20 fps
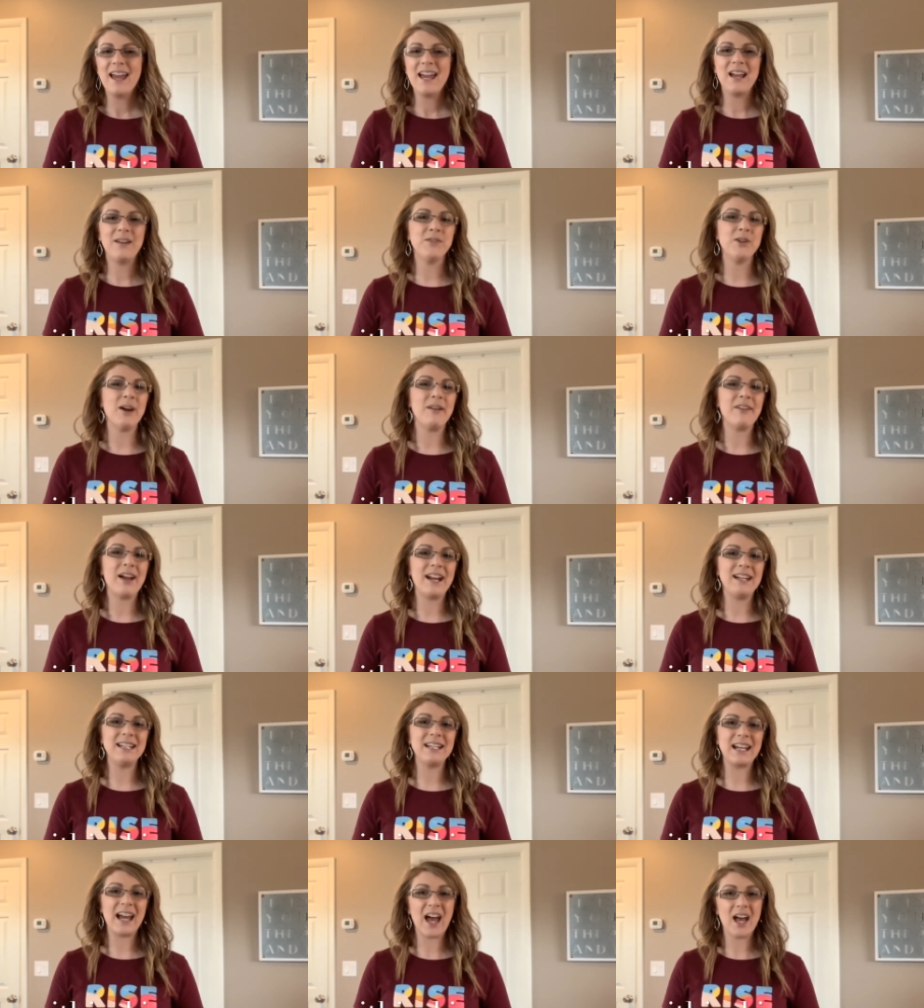If you have
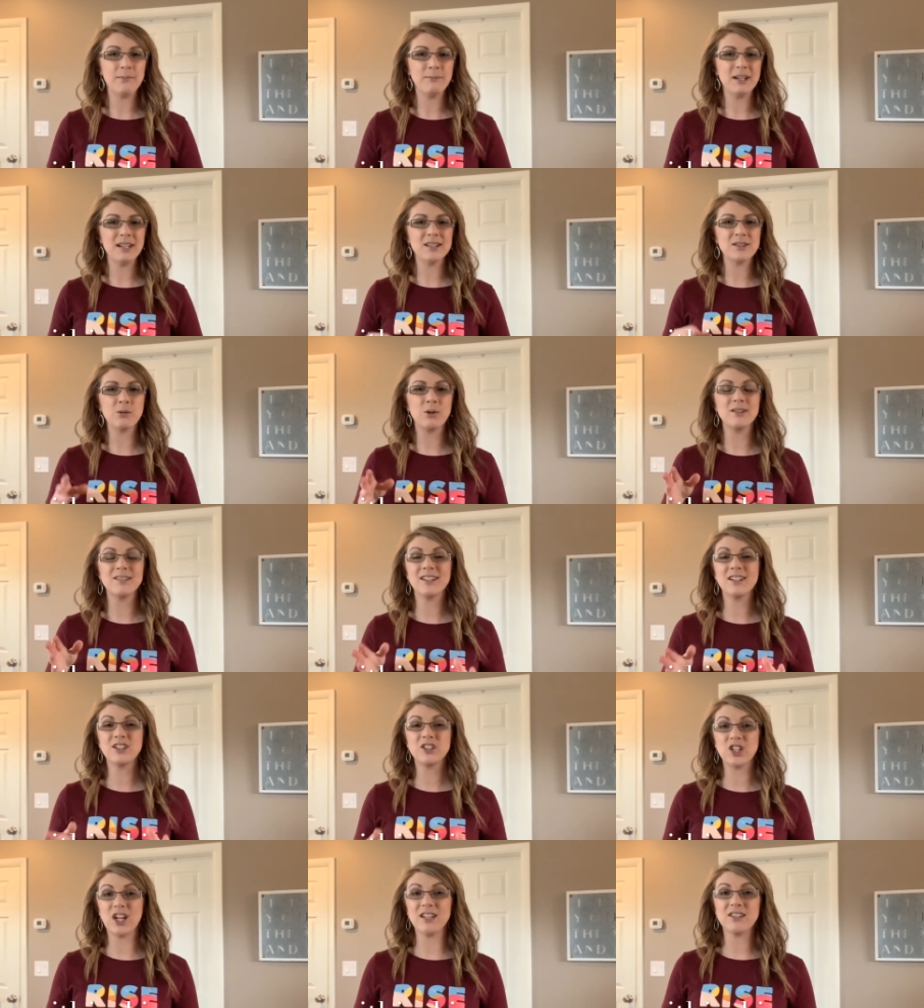any comments or
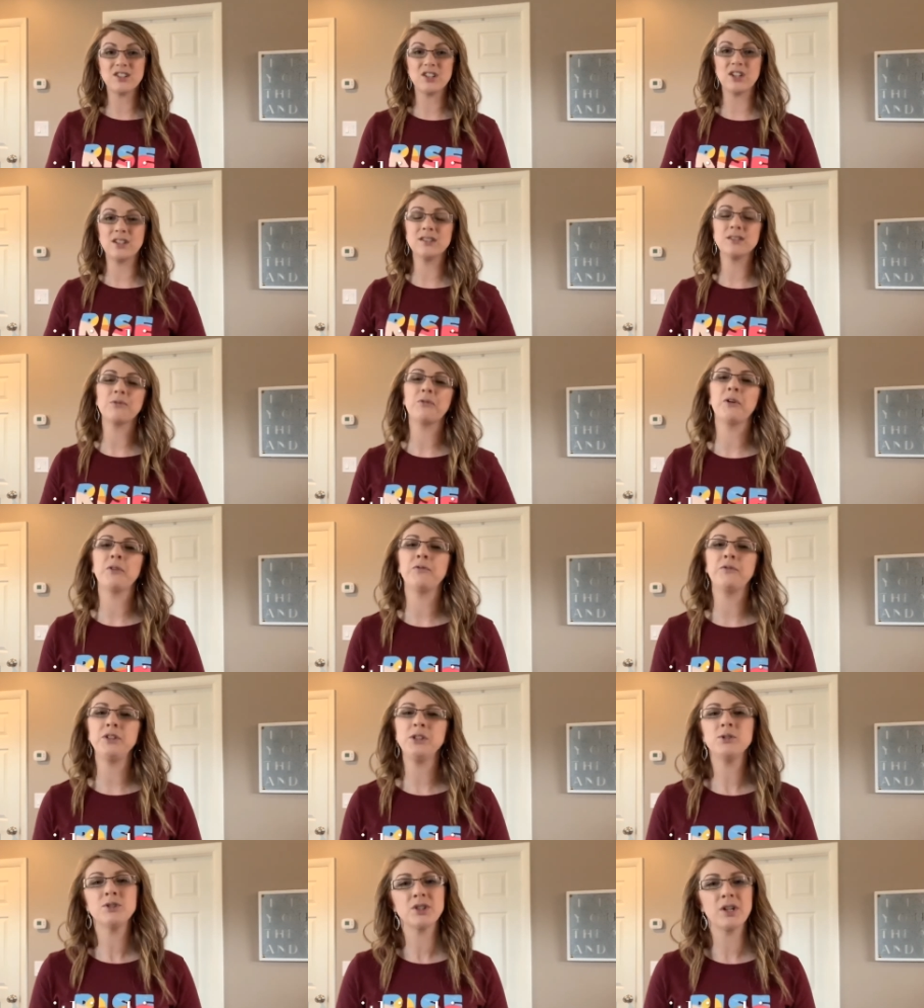suggestions for
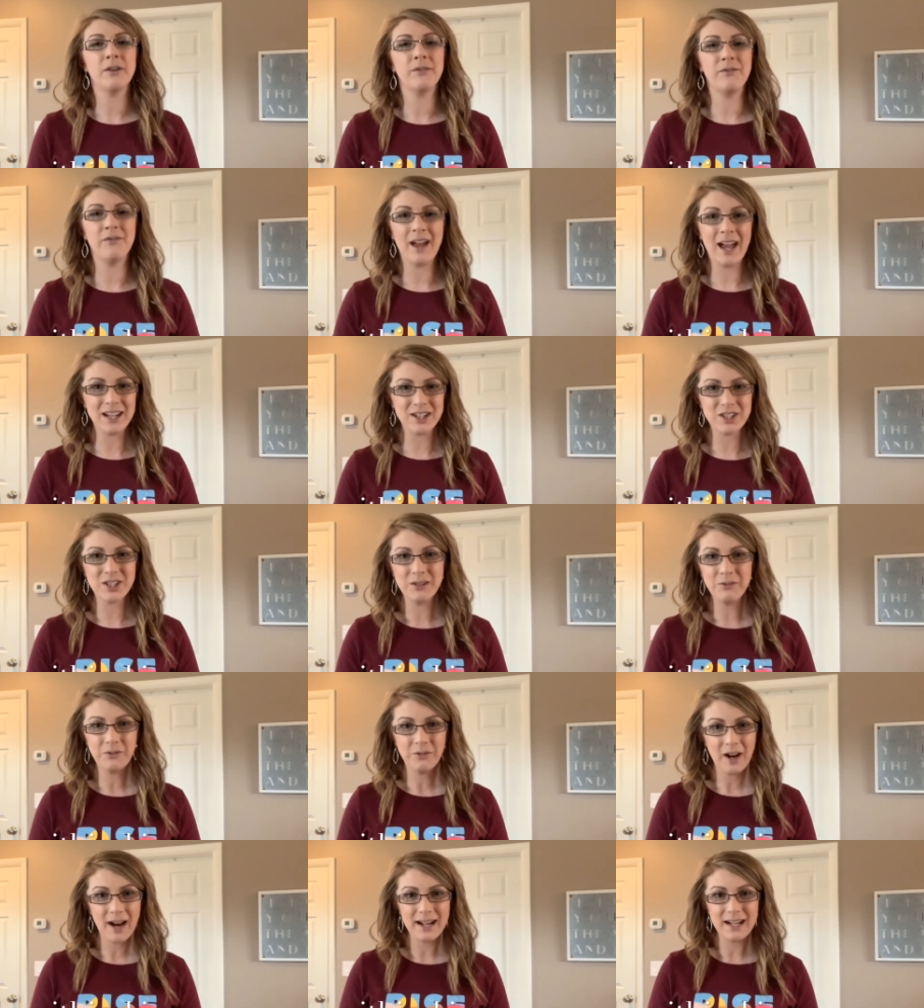future
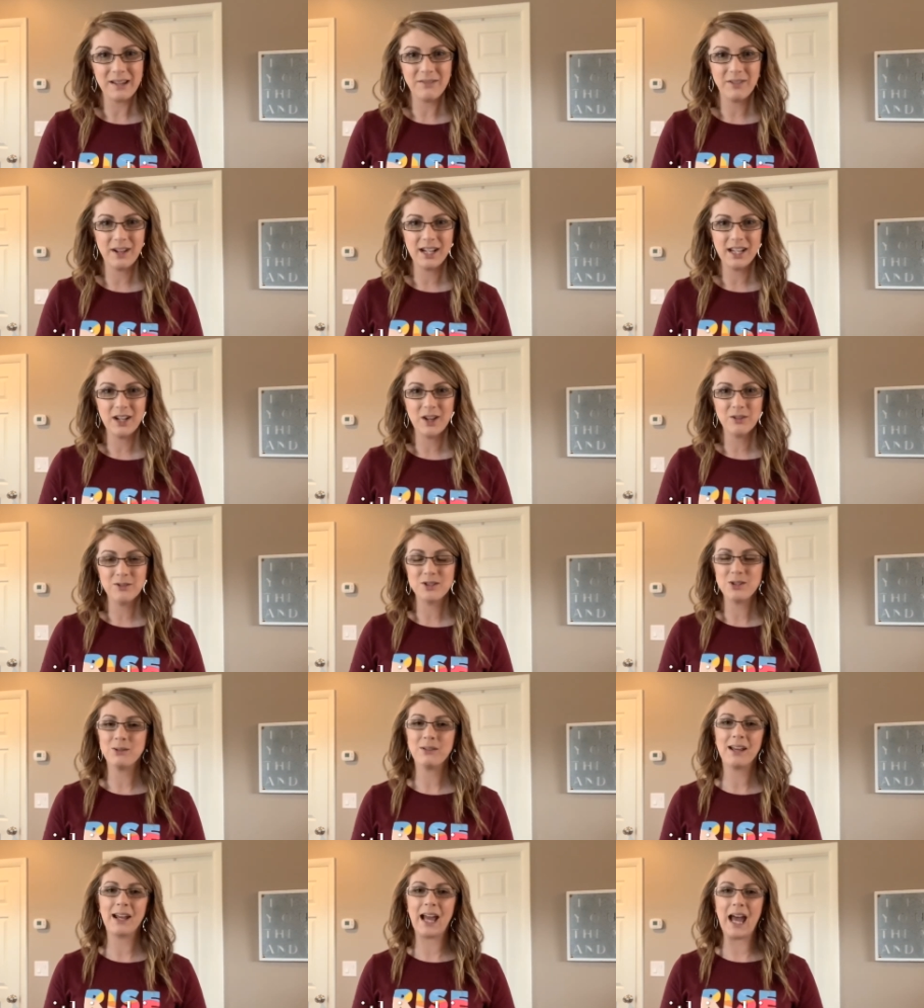Fashion Friday videos,
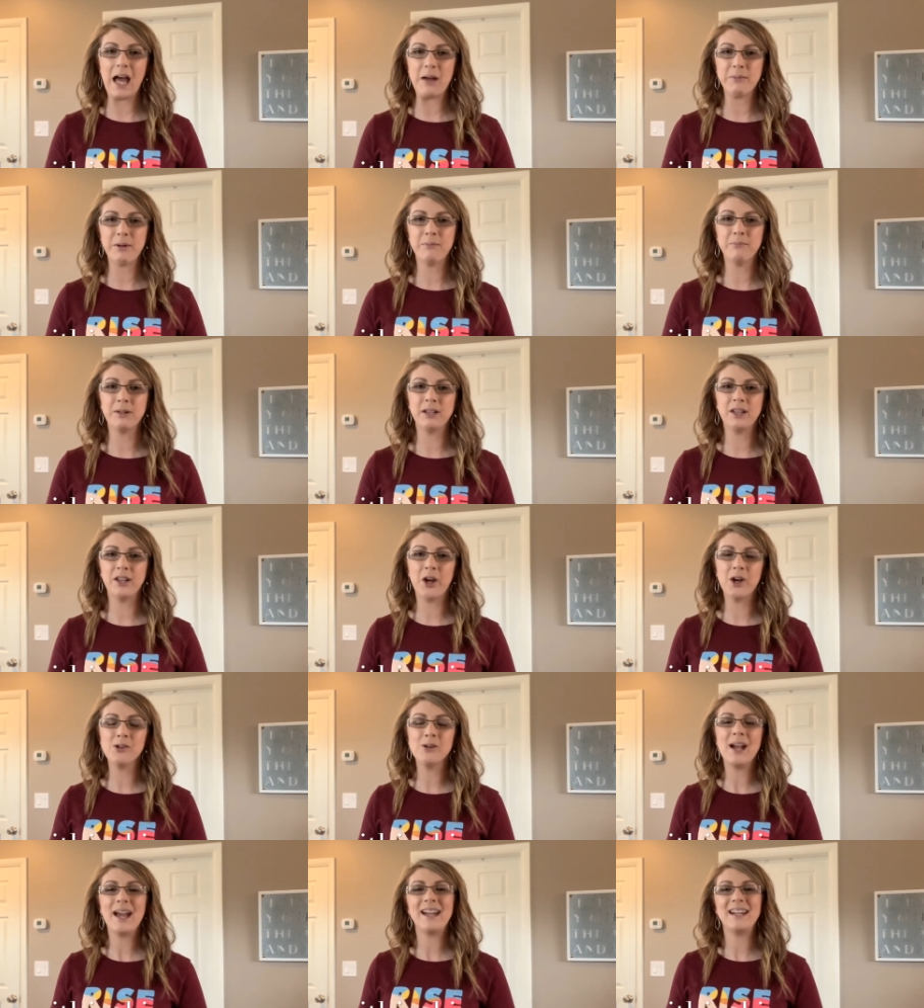you can comment
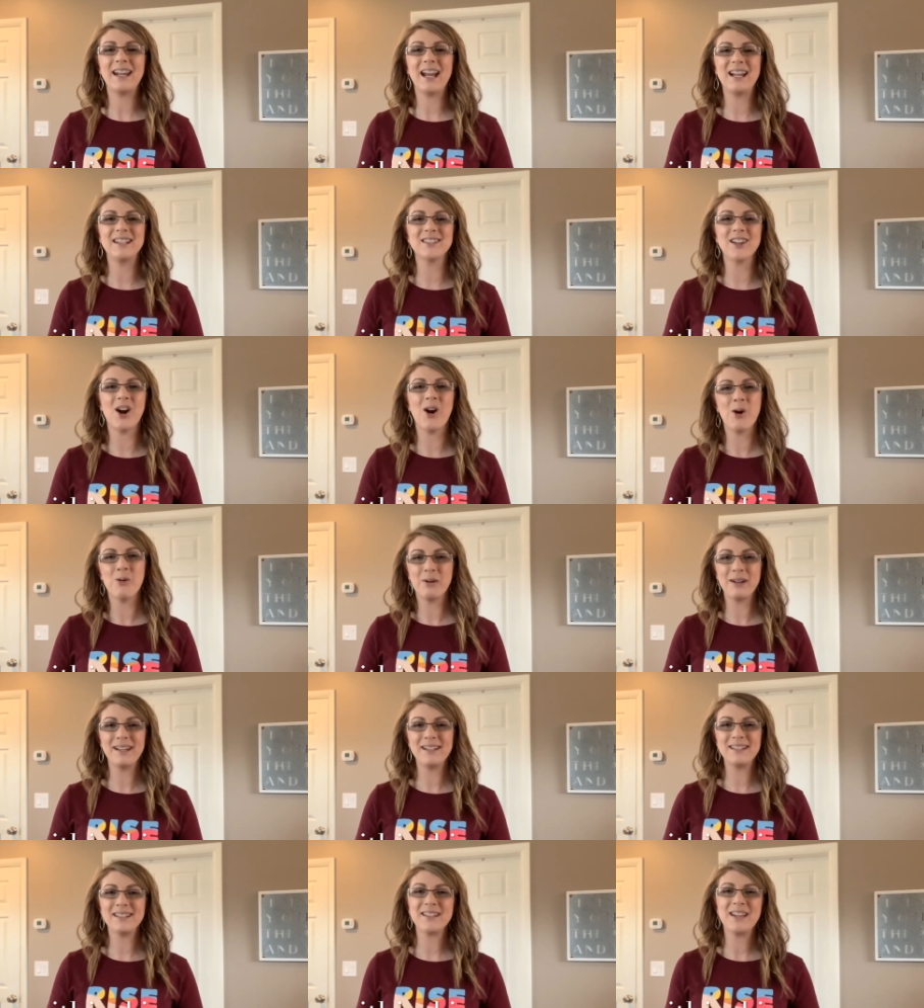below. And as
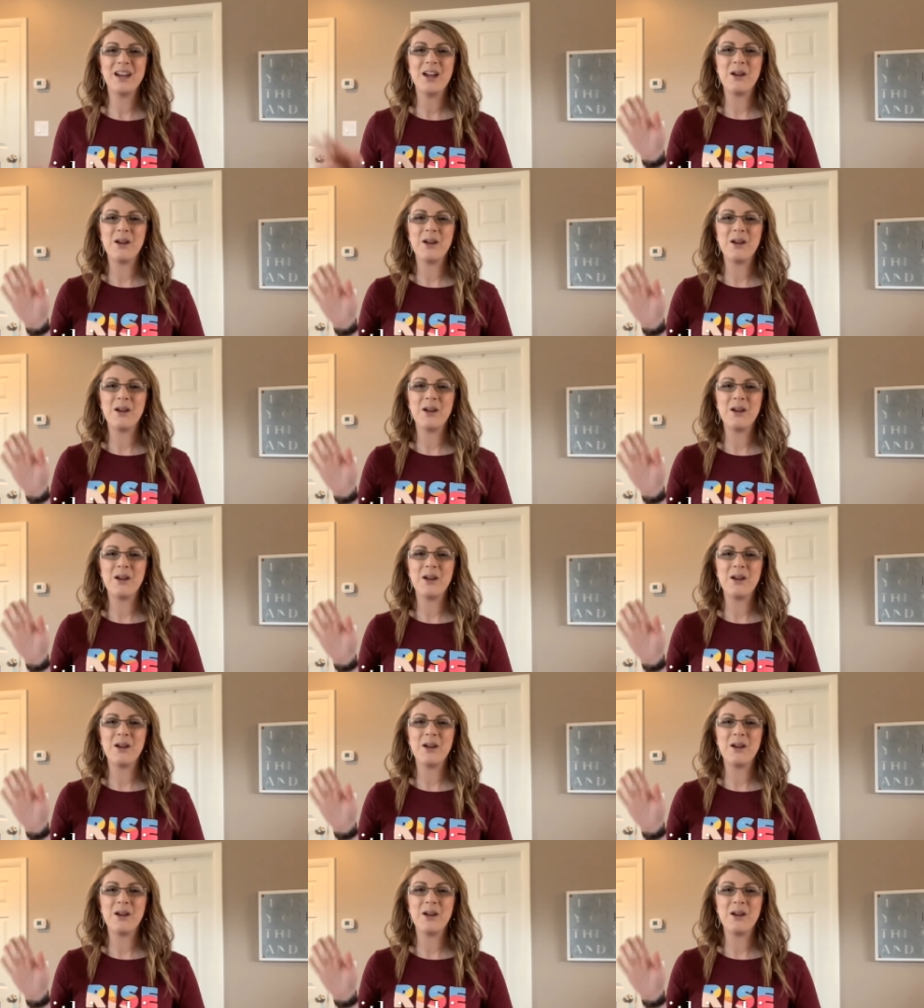always,